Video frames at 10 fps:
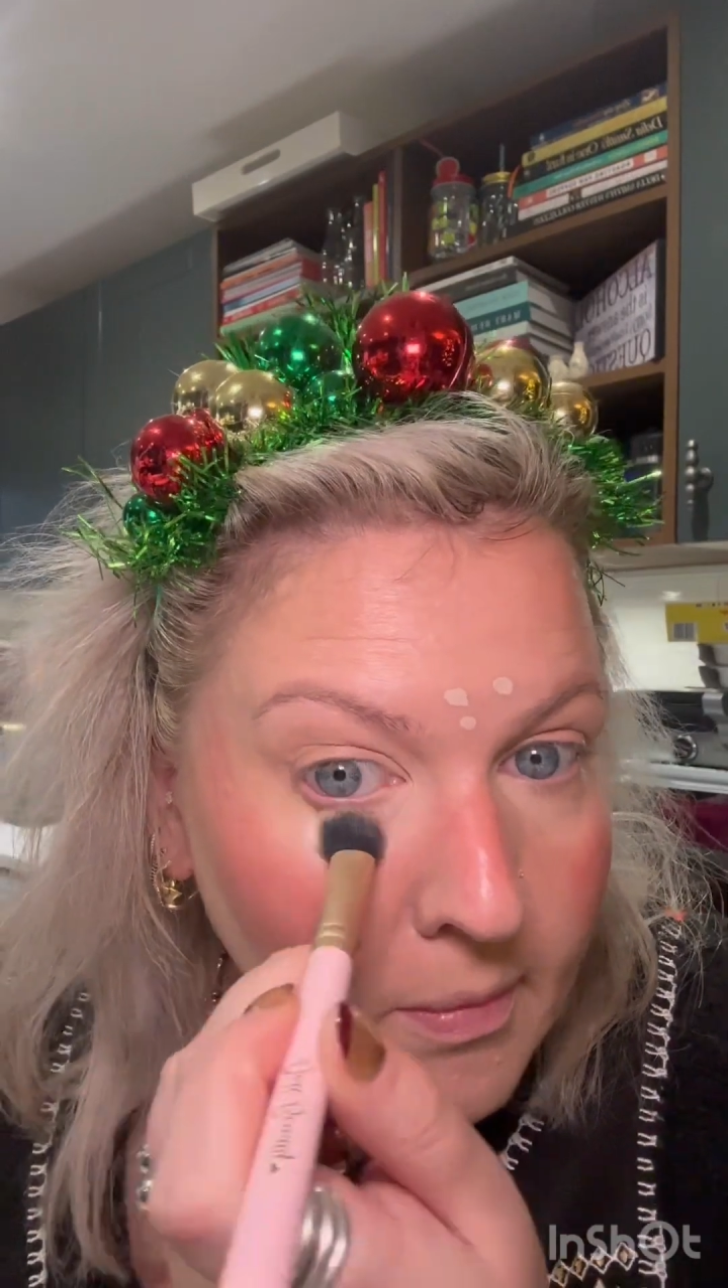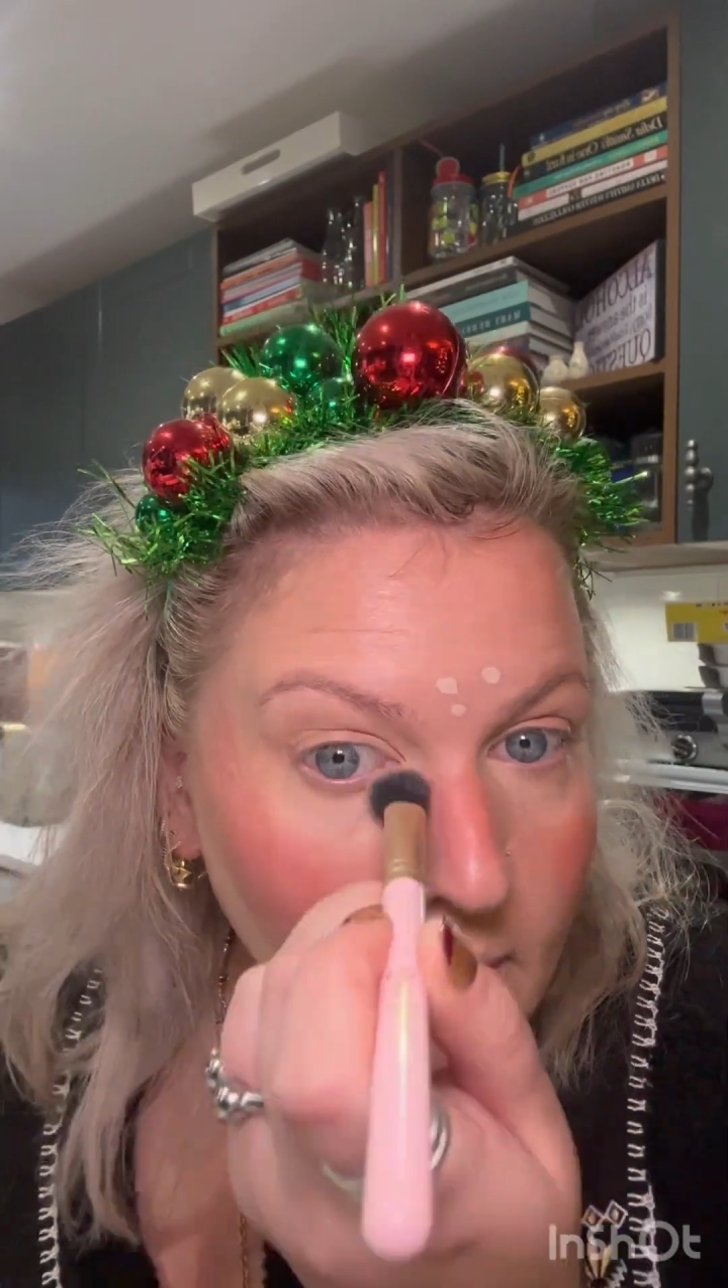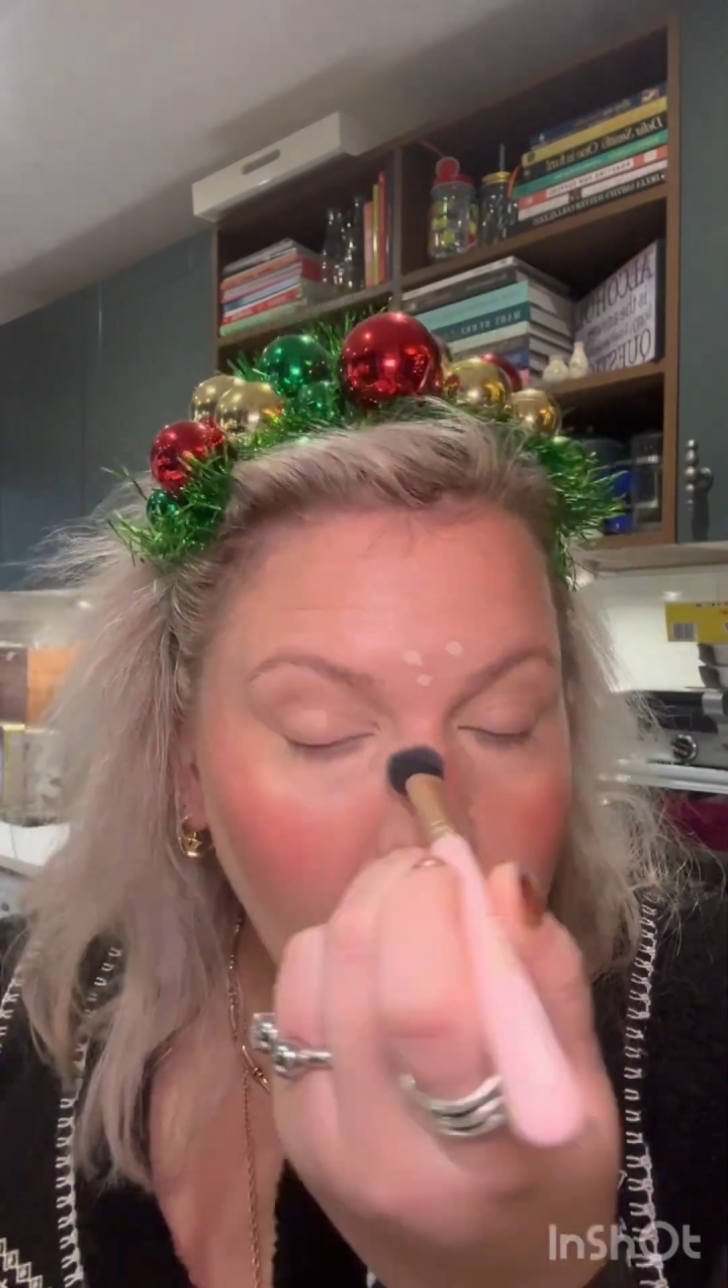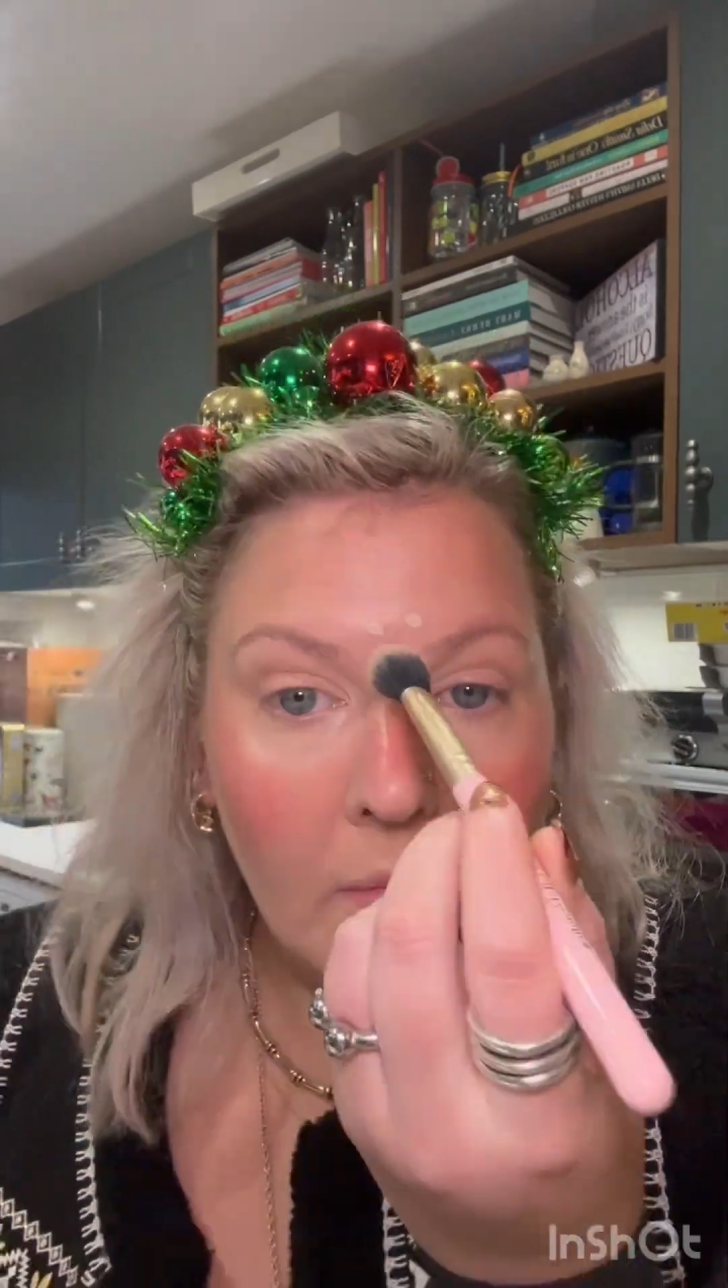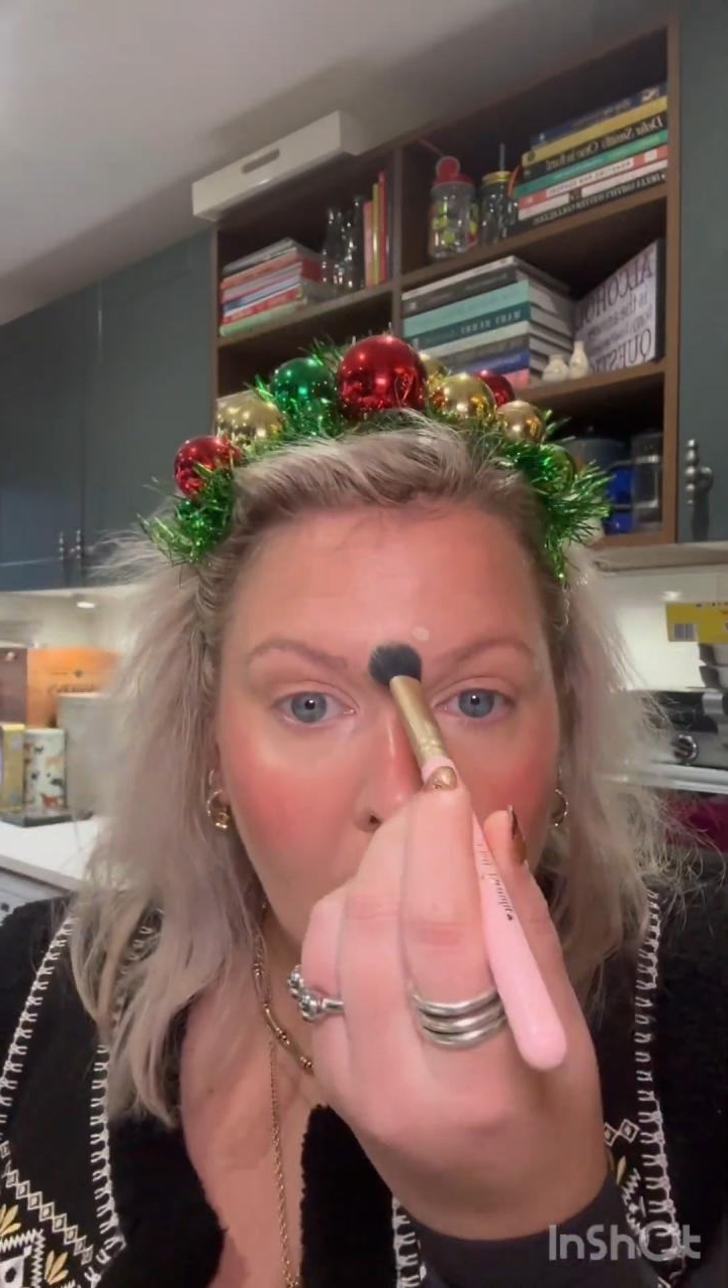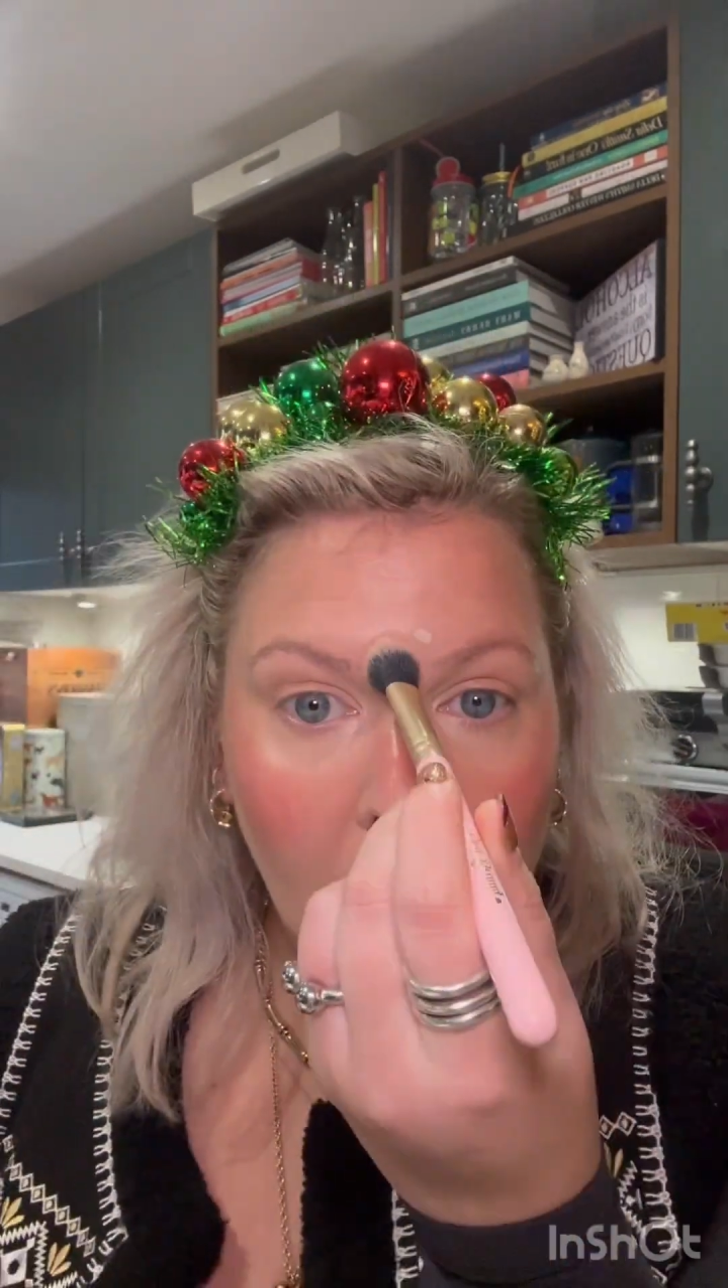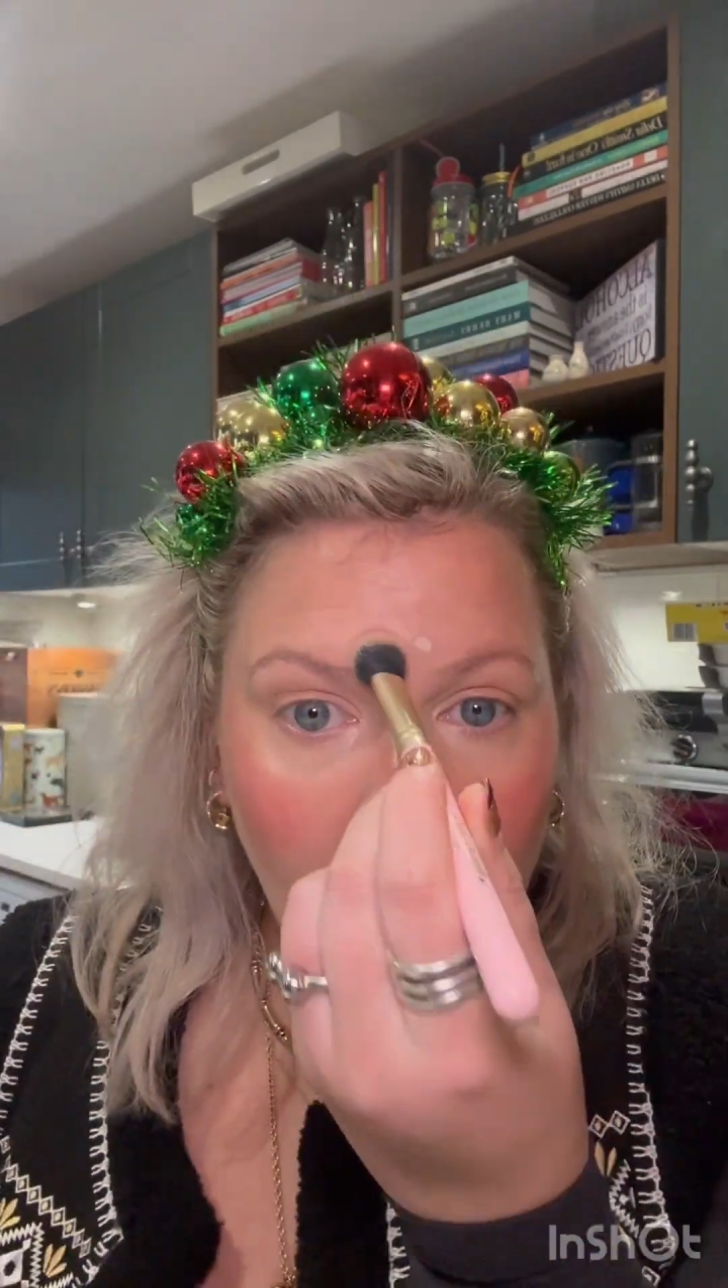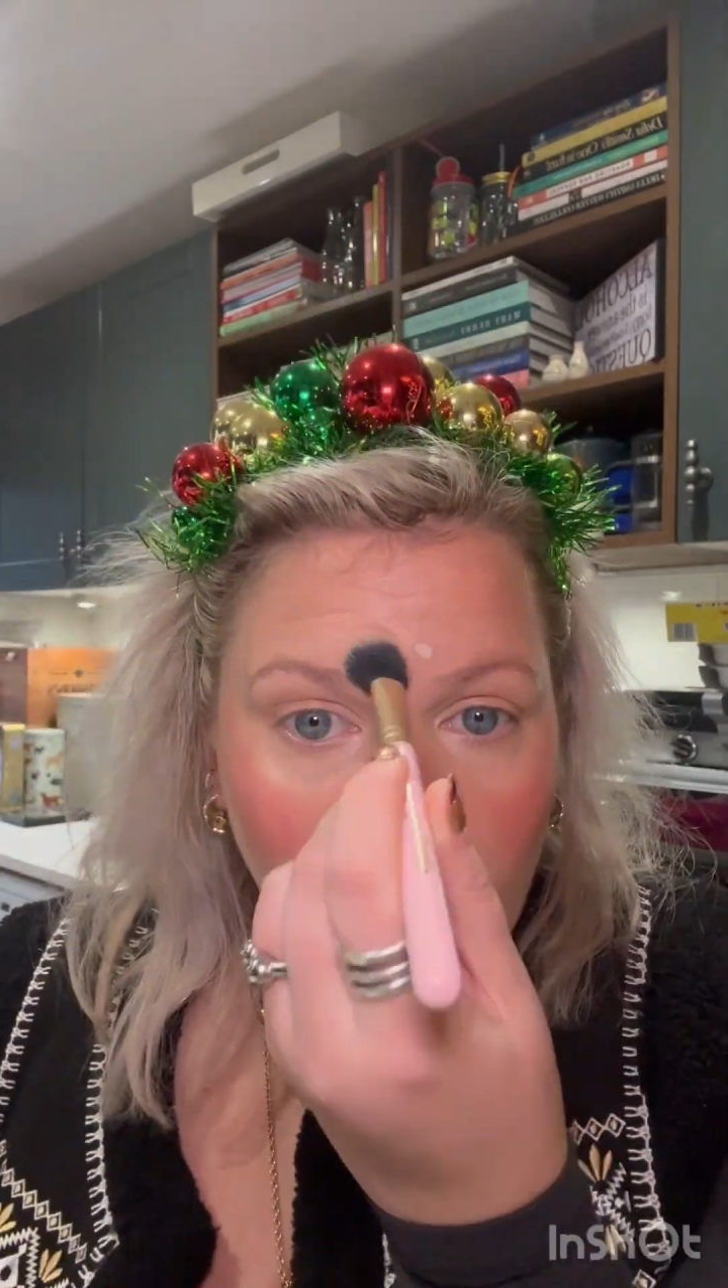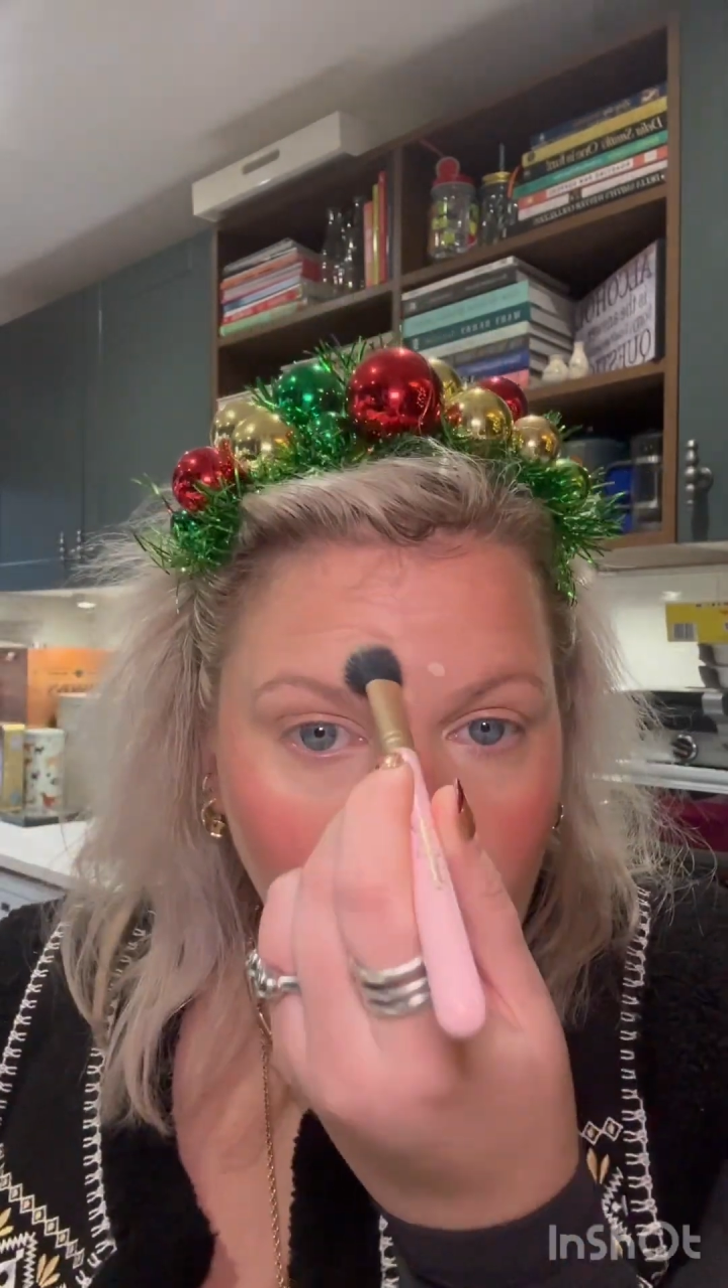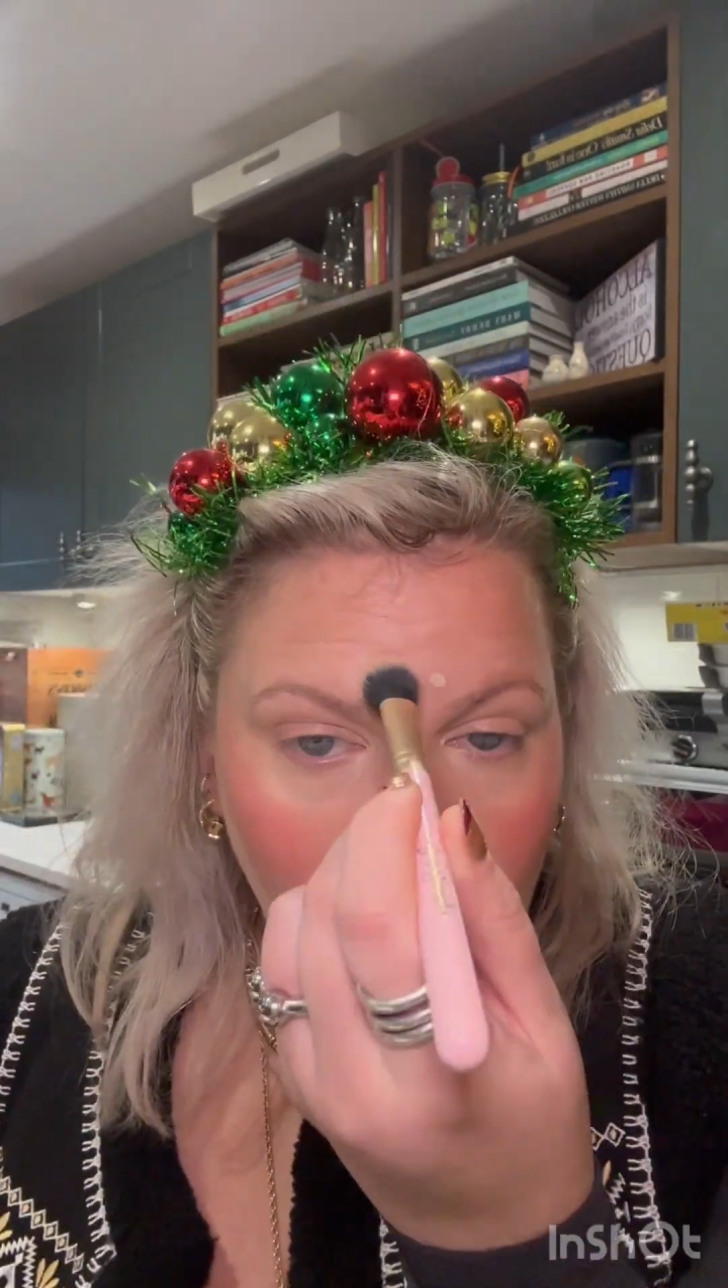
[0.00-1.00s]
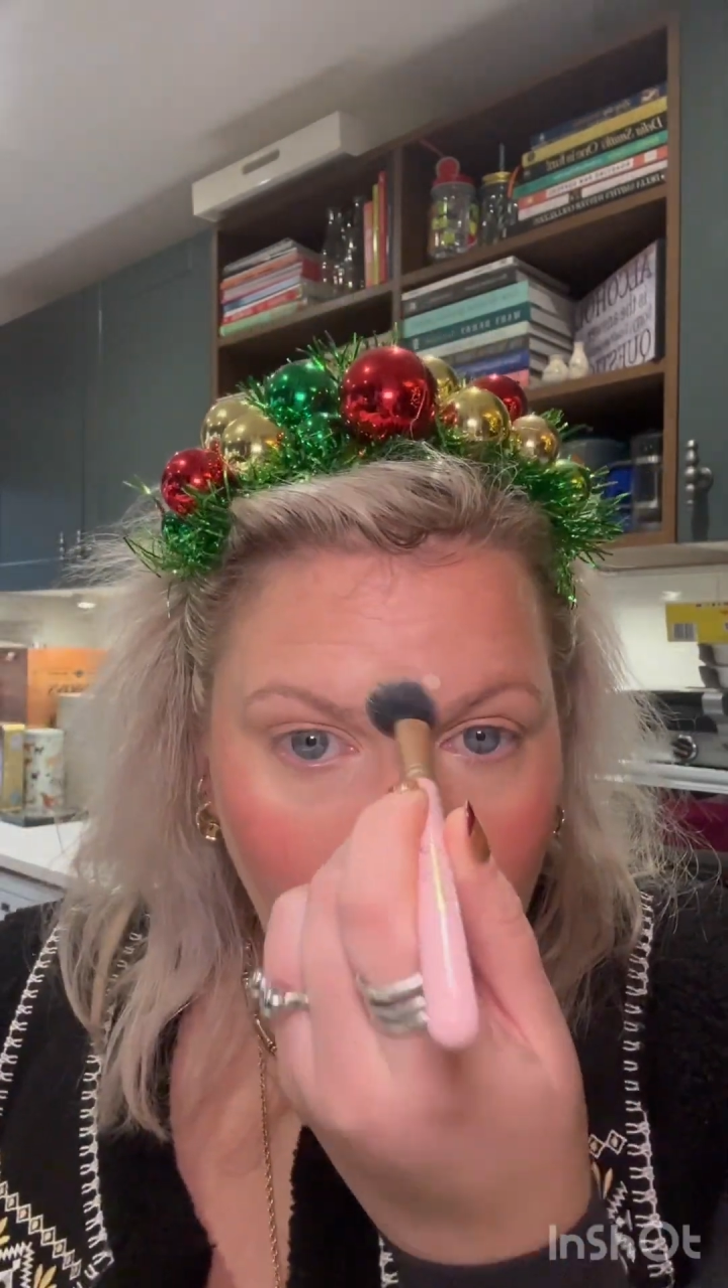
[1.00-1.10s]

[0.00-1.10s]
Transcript: just to kind of lift